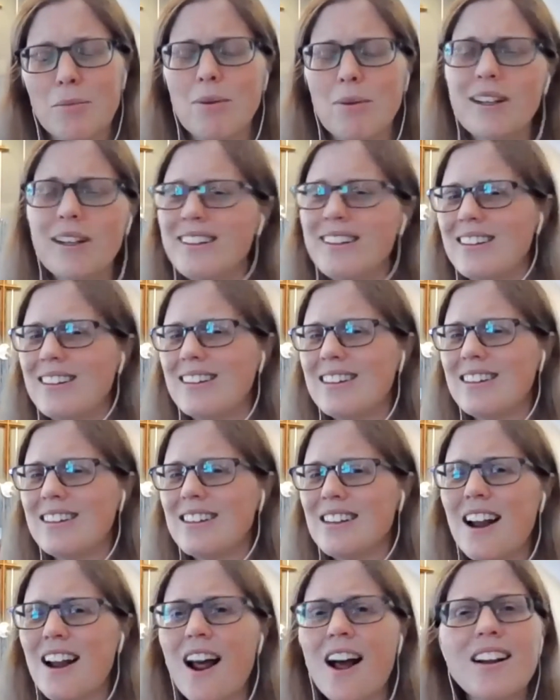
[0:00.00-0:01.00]
But
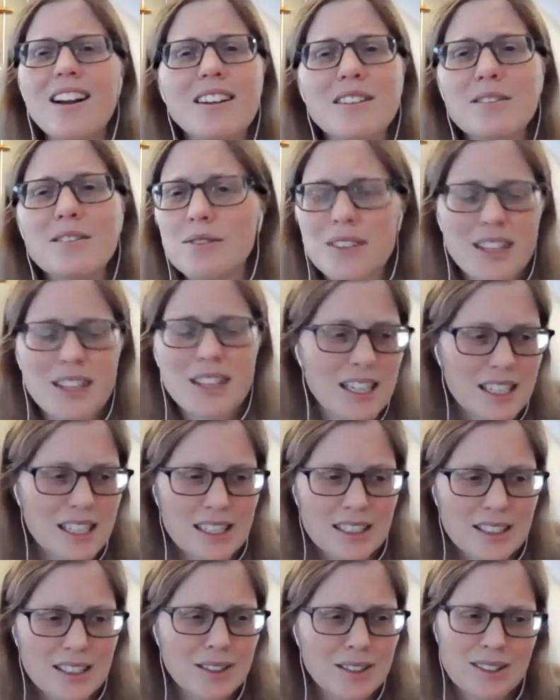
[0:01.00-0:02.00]
none of
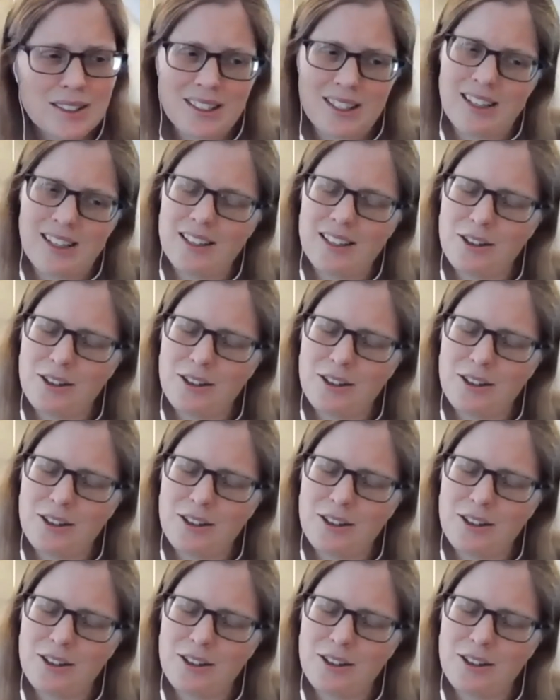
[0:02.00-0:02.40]
these